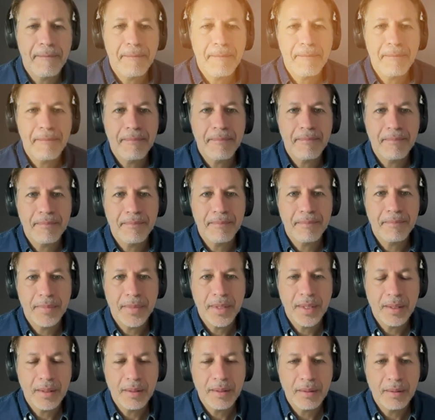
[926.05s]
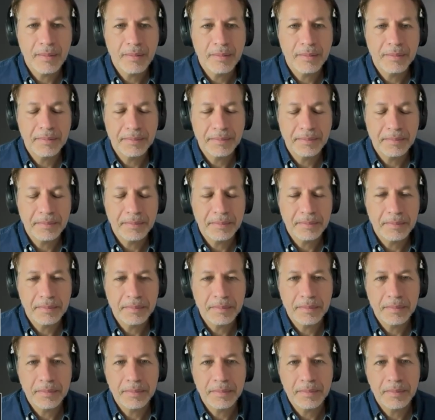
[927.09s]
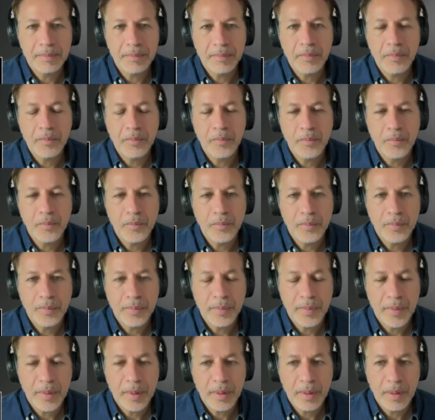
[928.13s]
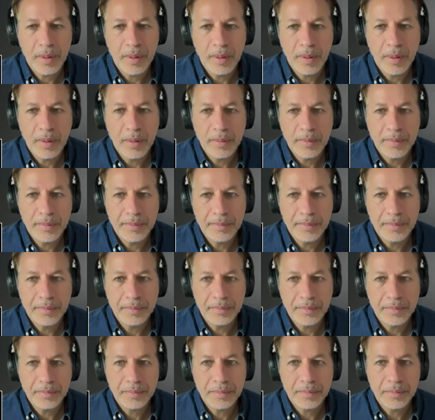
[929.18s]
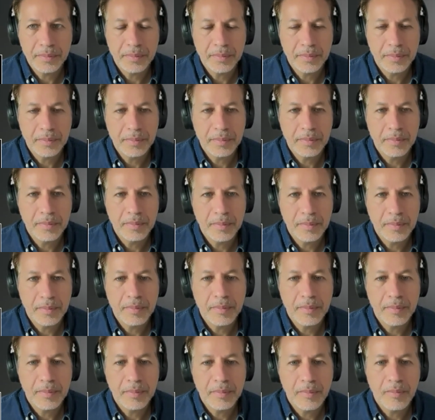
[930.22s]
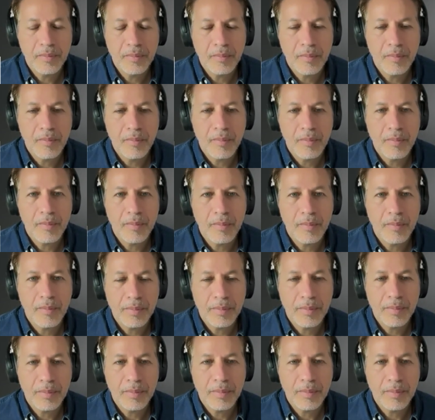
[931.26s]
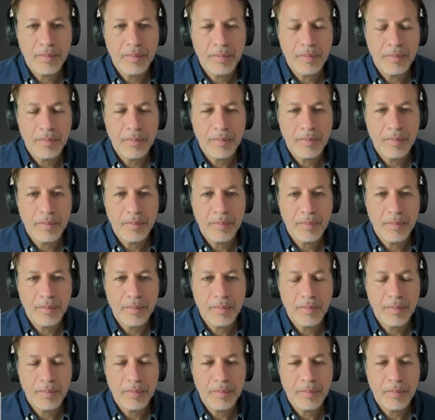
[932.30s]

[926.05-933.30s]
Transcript: (not speaking)